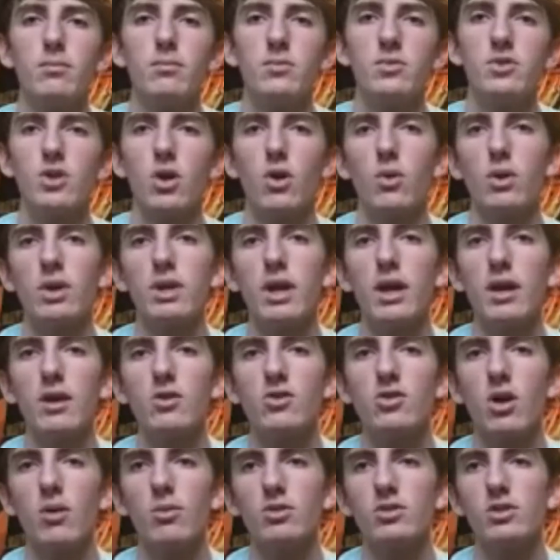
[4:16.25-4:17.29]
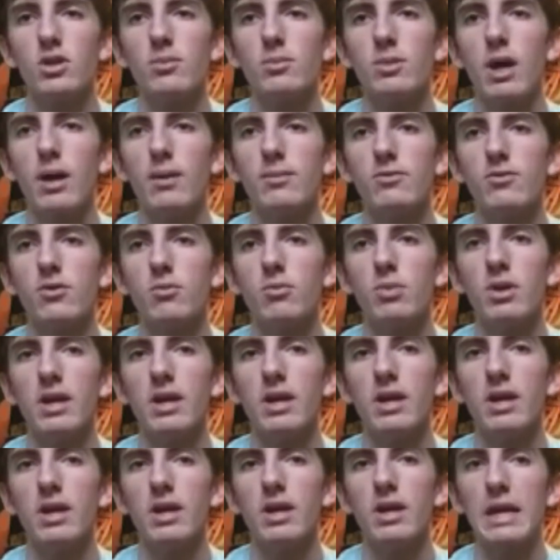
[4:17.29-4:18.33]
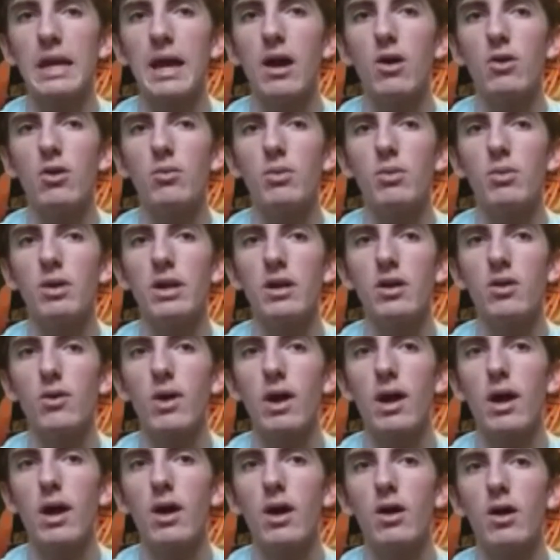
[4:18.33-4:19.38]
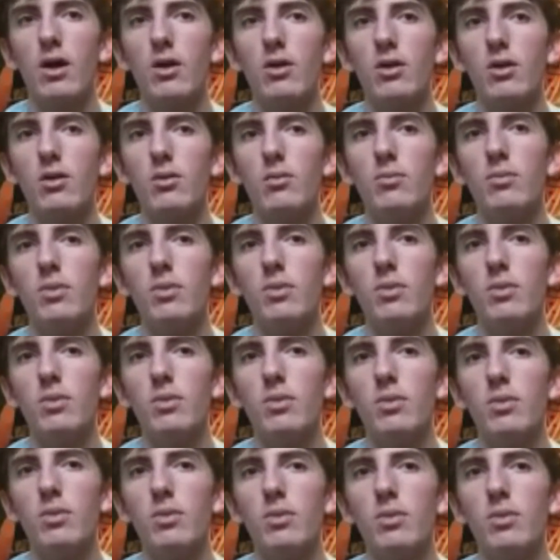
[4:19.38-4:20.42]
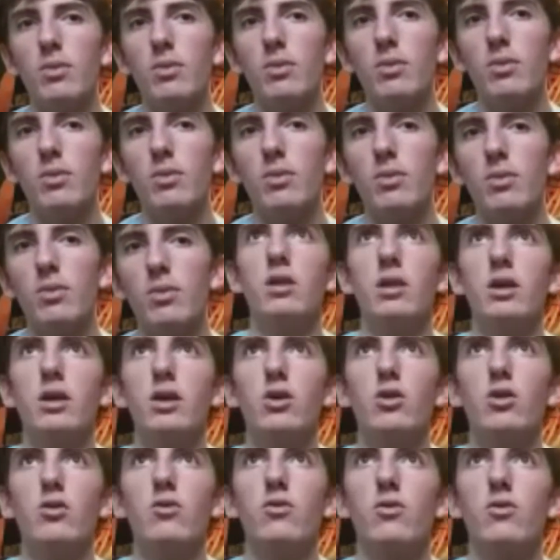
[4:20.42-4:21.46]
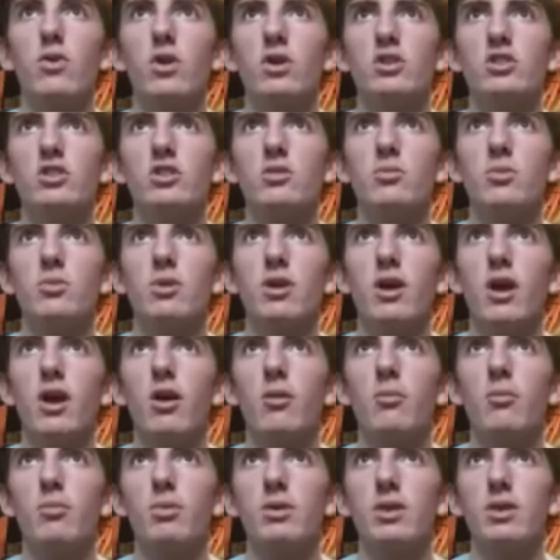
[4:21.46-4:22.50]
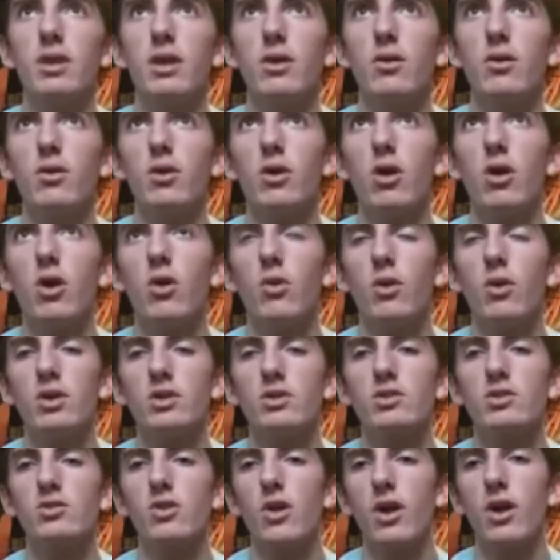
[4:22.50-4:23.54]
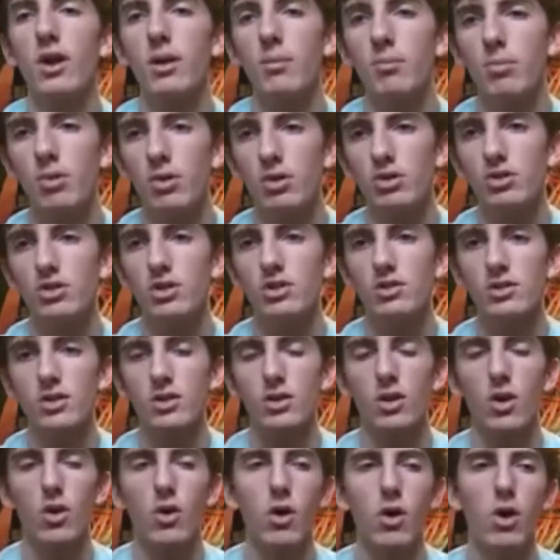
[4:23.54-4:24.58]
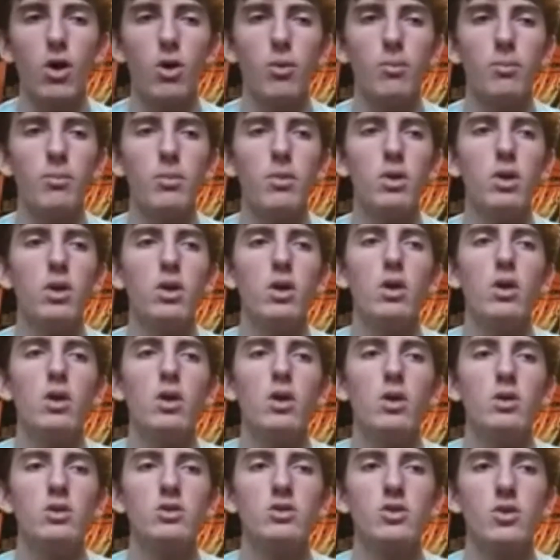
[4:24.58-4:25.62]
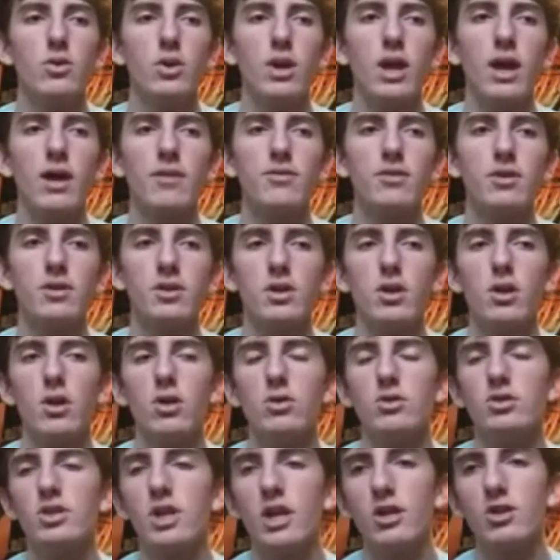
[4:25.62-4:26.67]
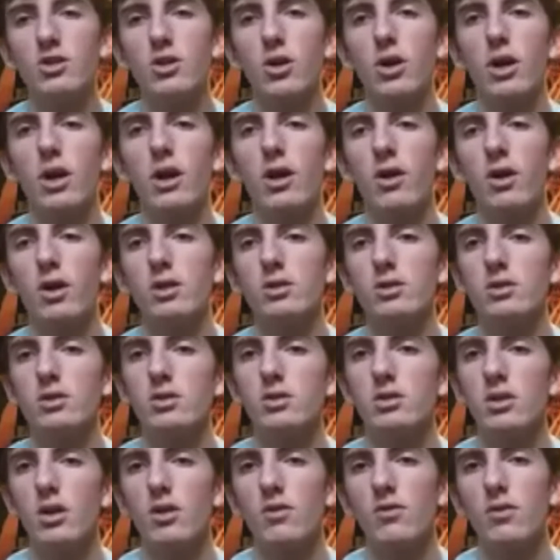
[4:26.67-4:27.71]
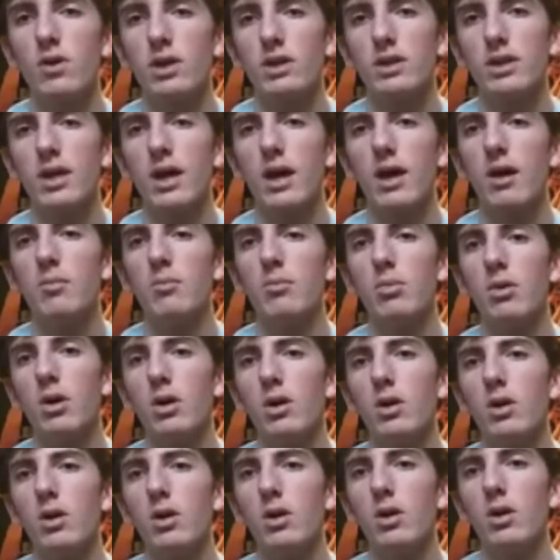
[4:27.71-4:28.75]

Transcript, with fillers: in trouble sometimes for being out or being around, or they'd say, like, they give other reasons. It's not technically illegal for us to be out, but they would always try and push us to go home. So we'd have to, you know, change our areas and stuff like that. But,